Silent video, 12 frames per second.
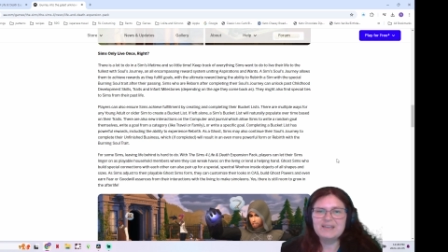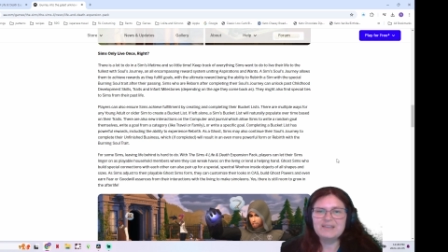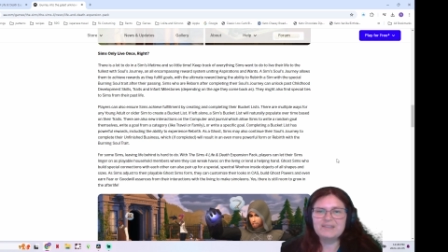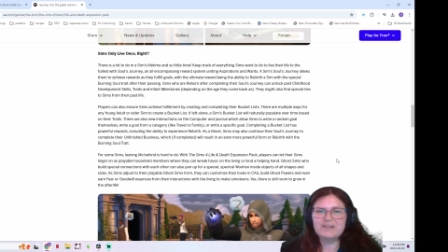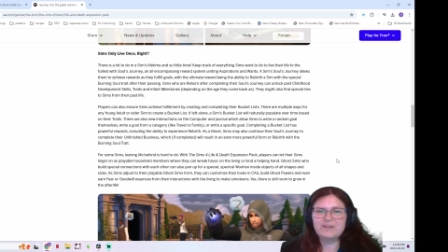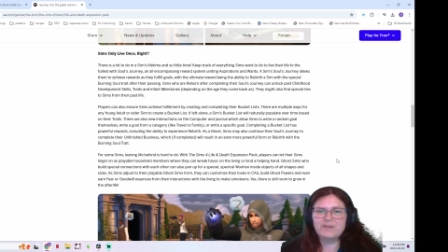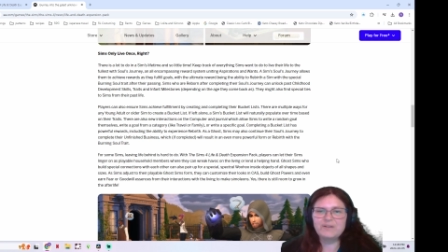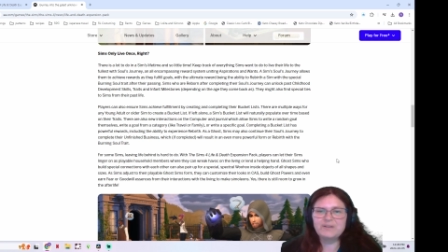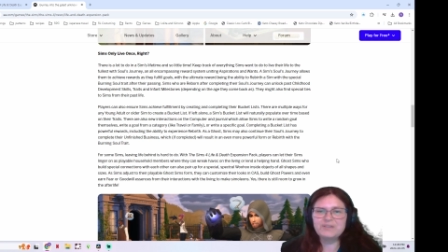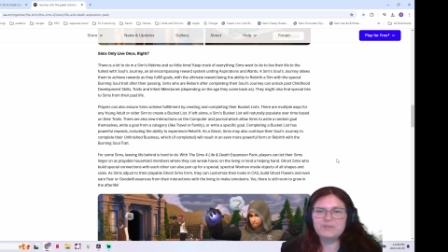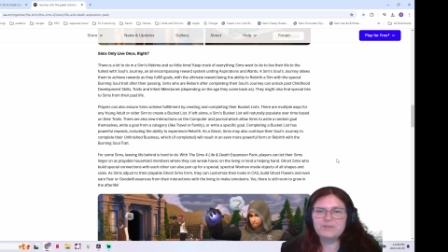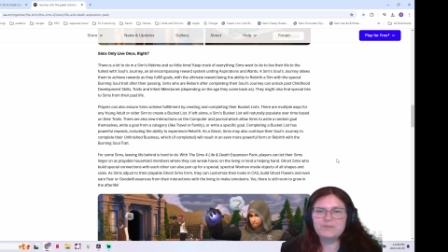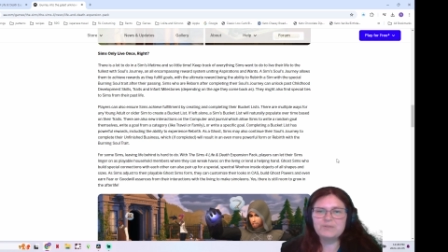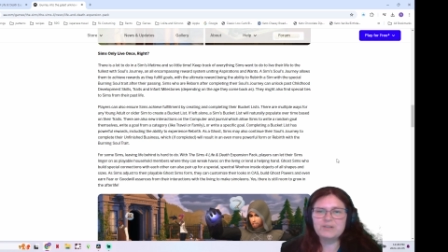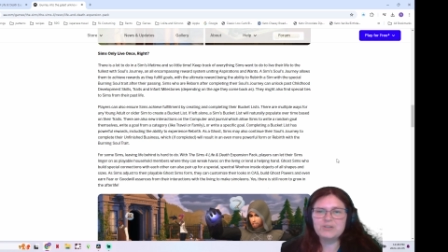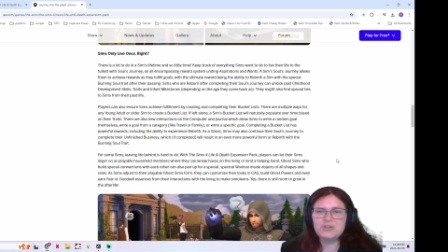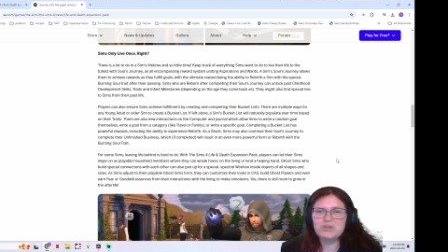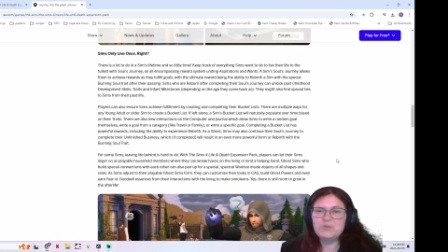There are also
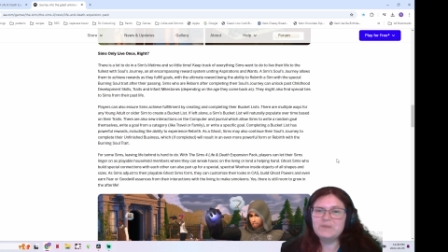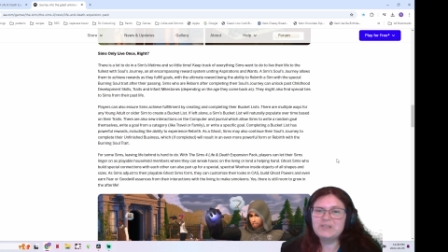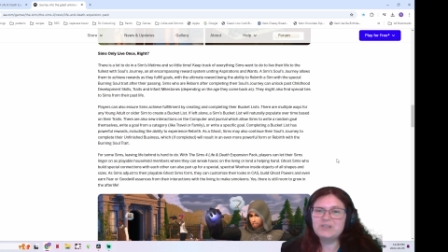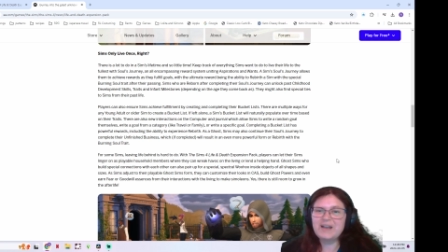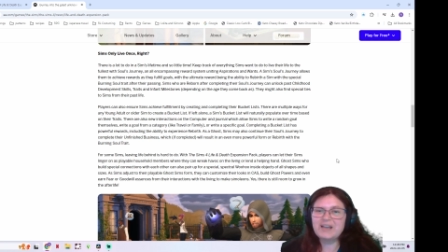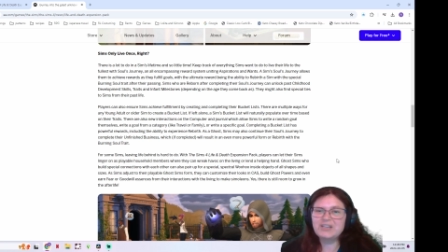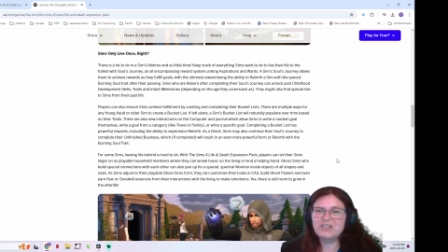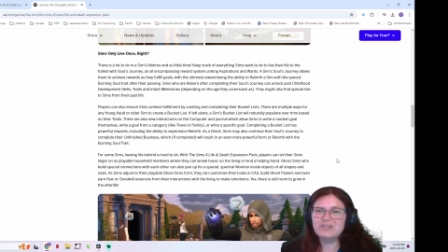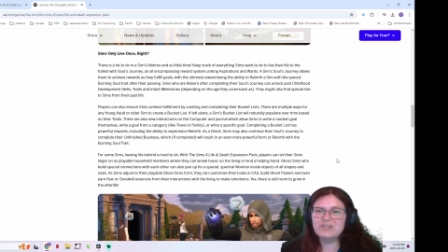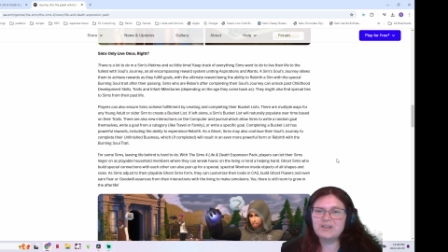new interactions